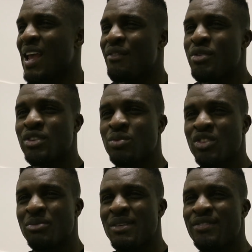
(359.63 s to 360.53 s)
Everyone just
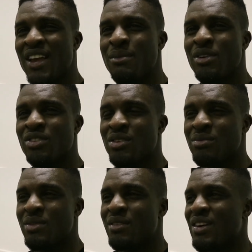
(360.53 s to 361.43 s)
wants to be famous
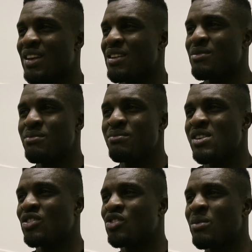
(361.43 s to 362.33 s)
and I can
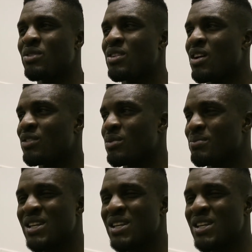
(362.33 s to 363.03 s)
be stopped and asked for